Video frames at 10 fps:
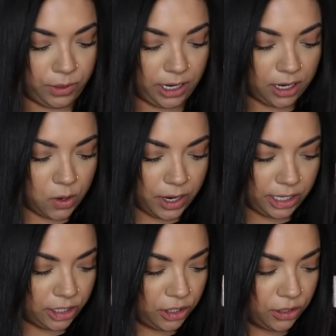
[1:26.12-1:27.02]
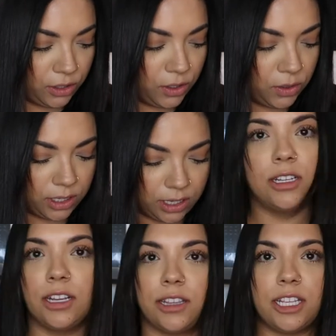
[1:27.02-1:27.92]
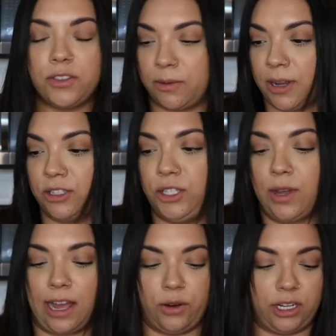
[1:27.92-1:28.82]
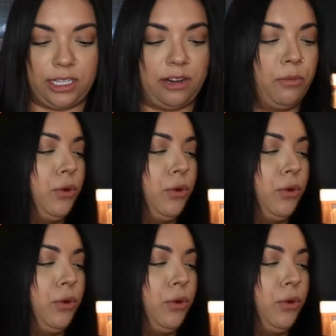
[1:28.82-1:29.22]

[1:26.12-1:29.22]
we are going to cook this for about two hours, let it